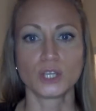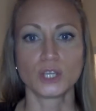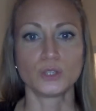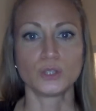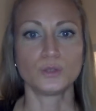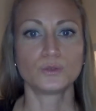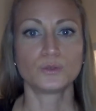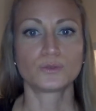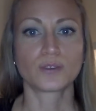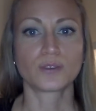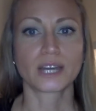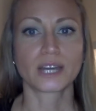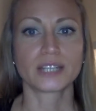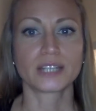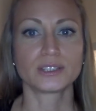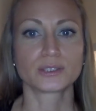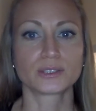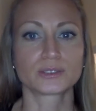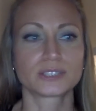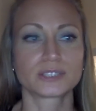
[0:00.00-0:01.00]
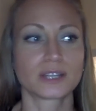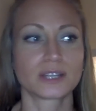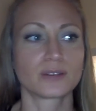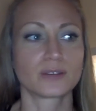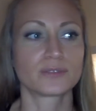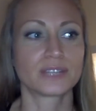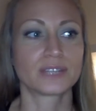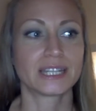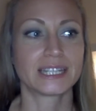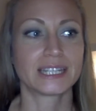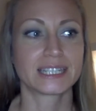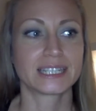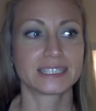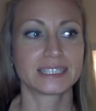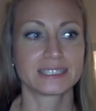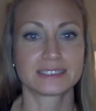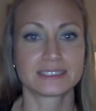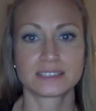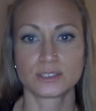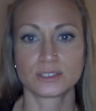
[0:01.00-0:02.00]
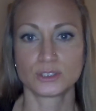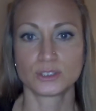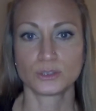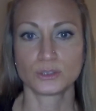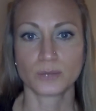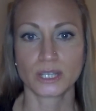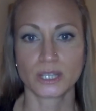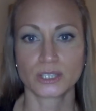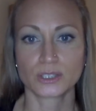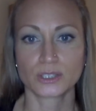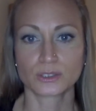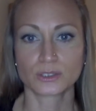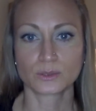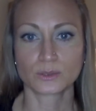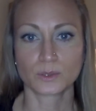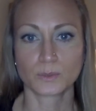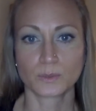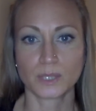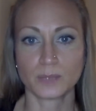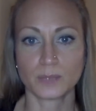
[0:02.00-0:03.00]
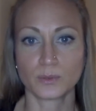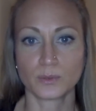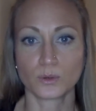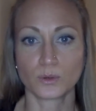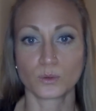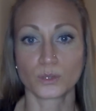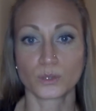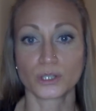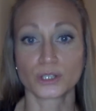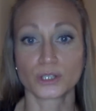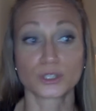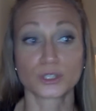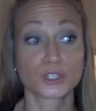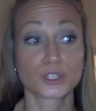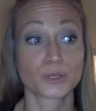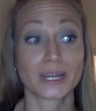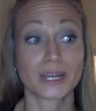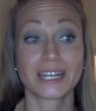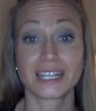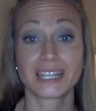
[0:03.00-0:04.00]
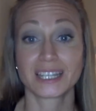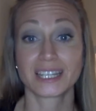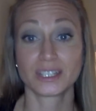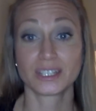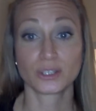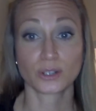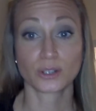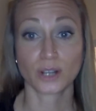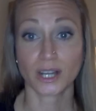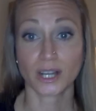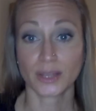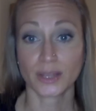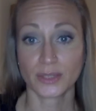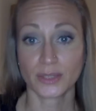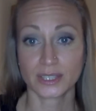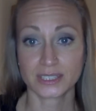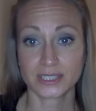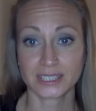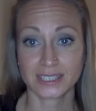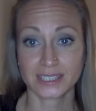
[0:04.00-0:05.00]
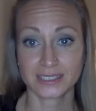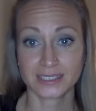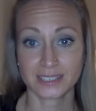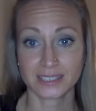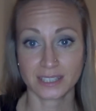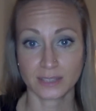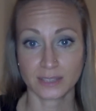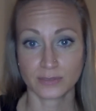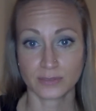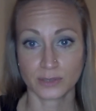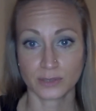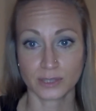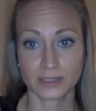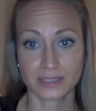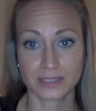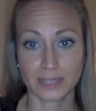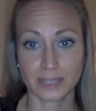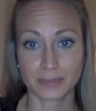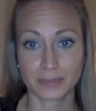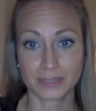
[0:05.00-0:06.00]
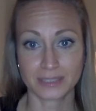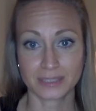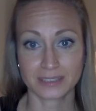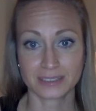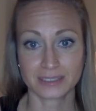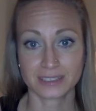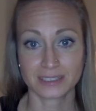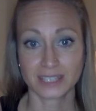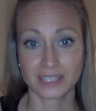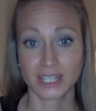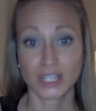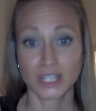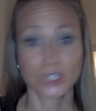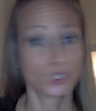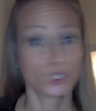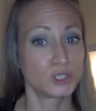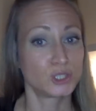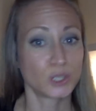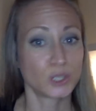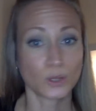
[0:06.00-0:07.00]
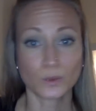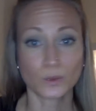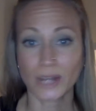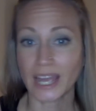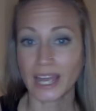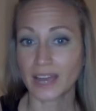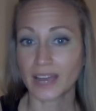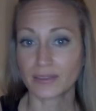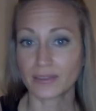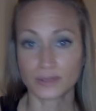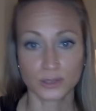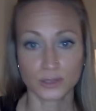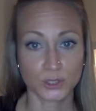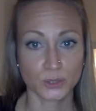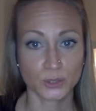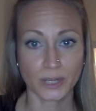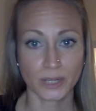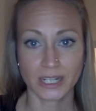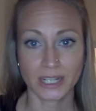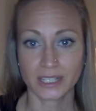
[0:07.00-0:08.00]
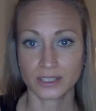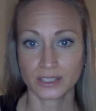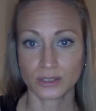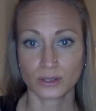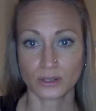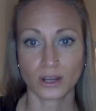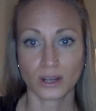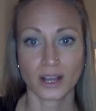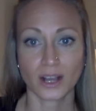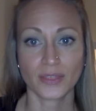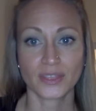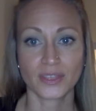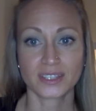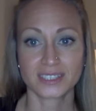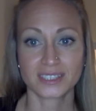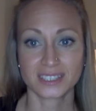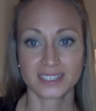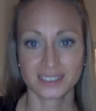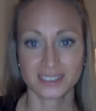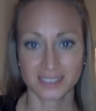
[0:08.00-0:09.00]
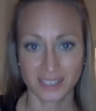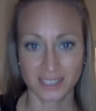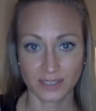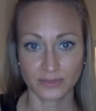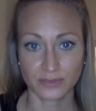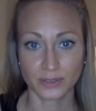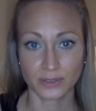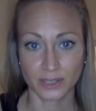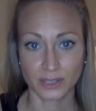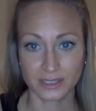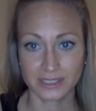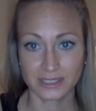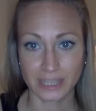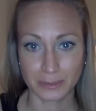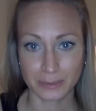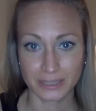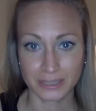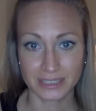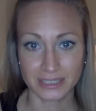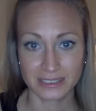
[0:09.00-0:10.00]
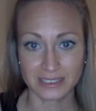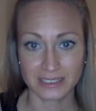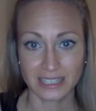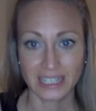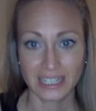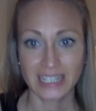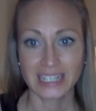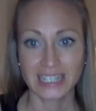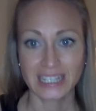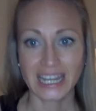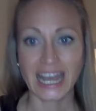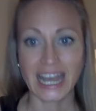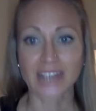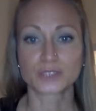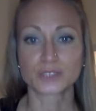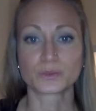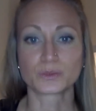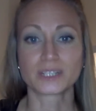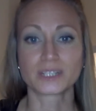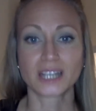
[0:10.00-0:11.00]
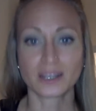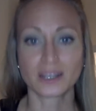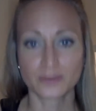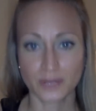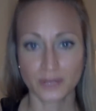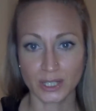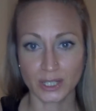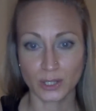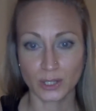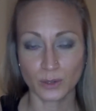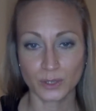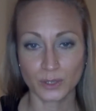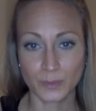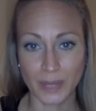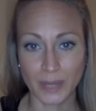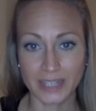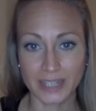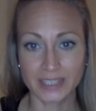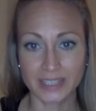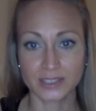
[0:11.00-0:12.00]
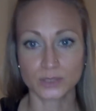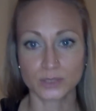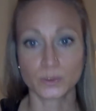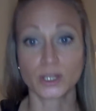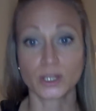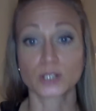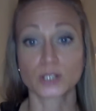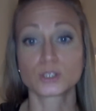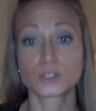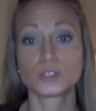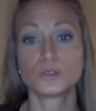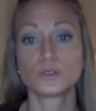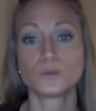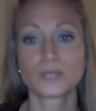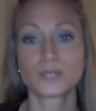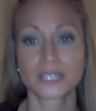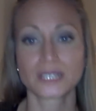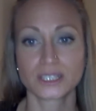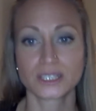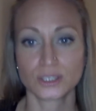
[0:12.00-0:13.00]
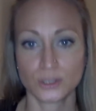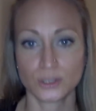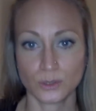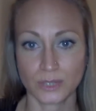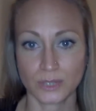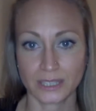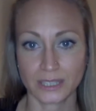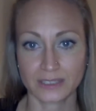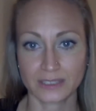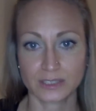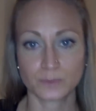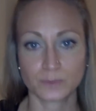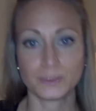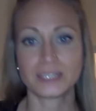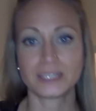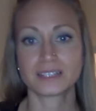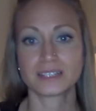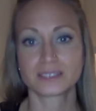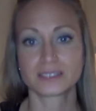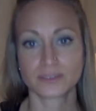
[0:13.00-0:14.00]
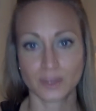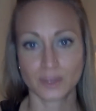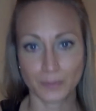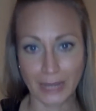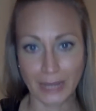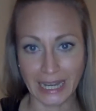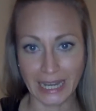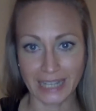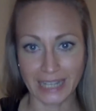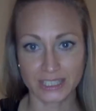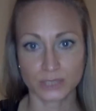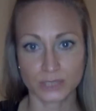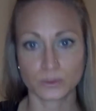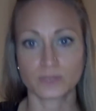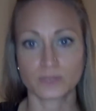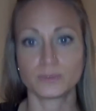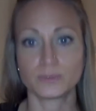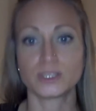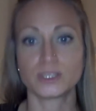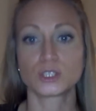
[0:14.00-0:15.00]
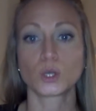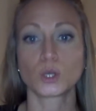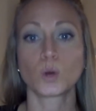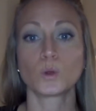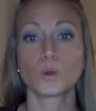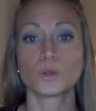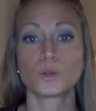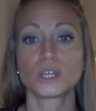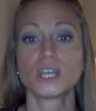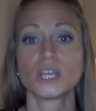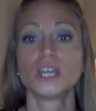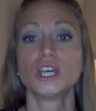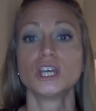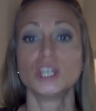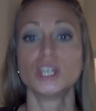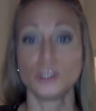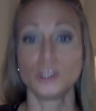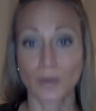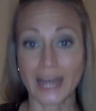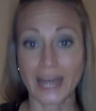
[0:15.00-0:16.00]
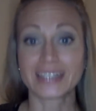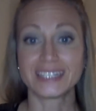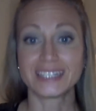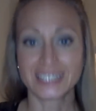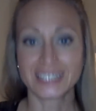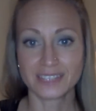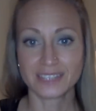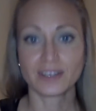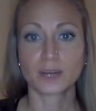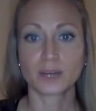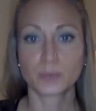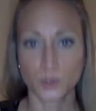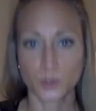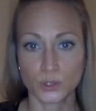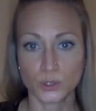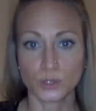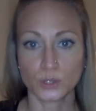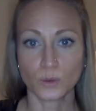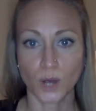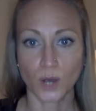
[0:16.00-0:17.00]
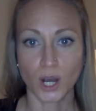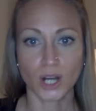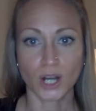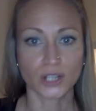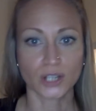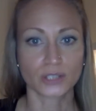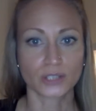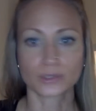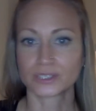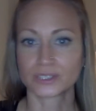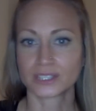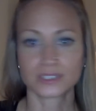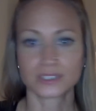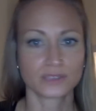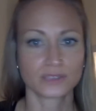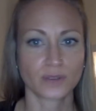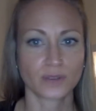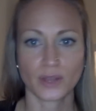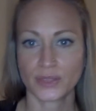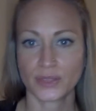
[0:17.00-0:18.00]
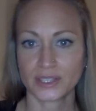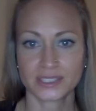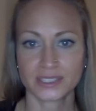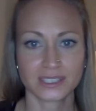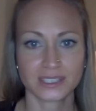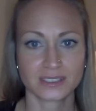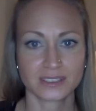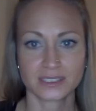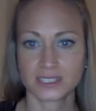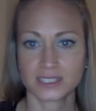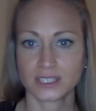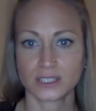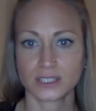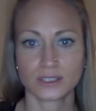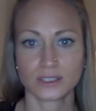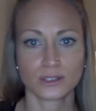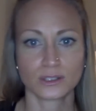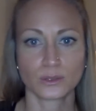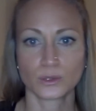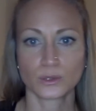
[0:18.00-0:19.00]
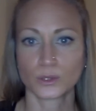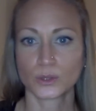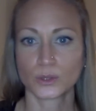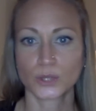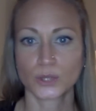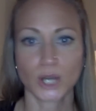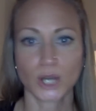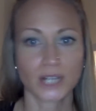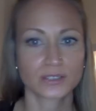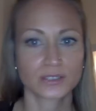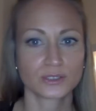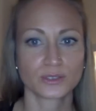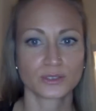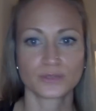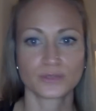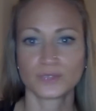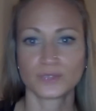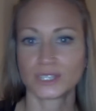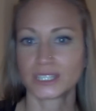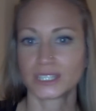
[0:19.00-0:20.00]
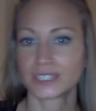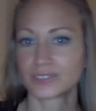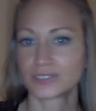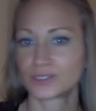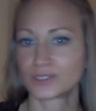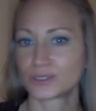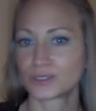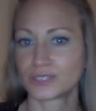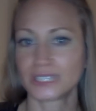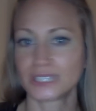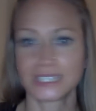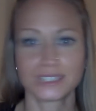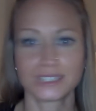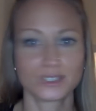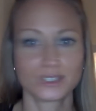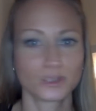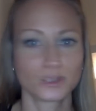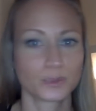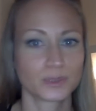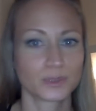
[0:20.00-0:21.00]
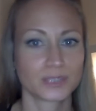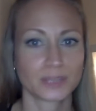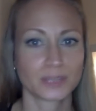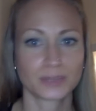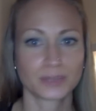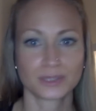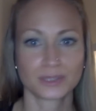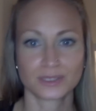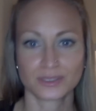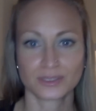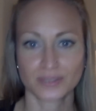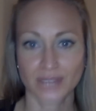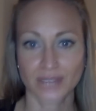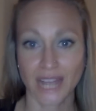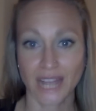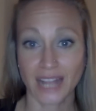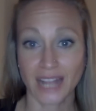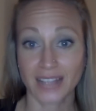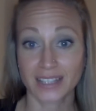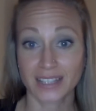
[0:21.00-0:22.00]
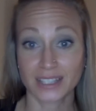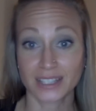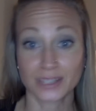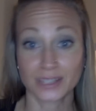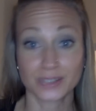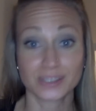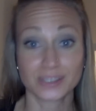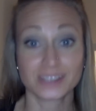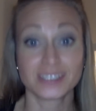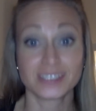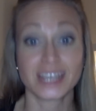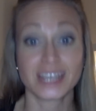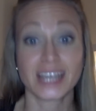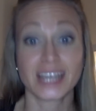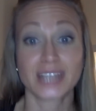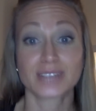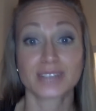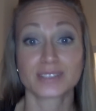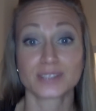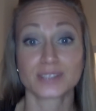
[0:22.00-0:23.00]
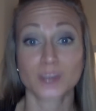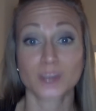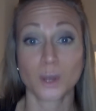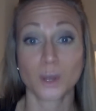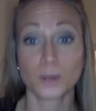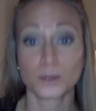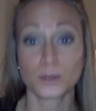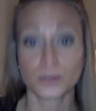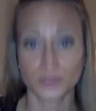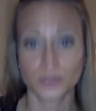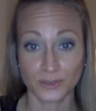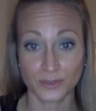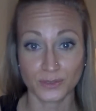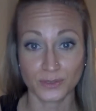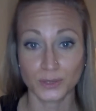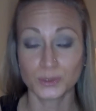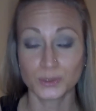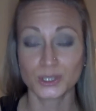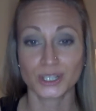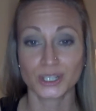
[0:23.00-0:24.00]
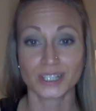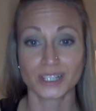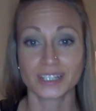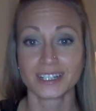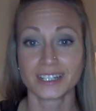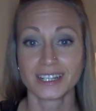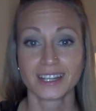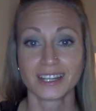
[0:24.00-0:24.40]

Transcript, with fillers: you find yourself getting into situations with people where you're trading in your authenticity for acceptance. Don't ever trade in your authenticity for acceptance. As recovering codependents, we are too willing to do this because of the past. We've been told you had to give up who you are, your sense of authenticity, you know, know, your thoughts, your feelings, your needs, your perceptions of reality, your desires and hopes for the future,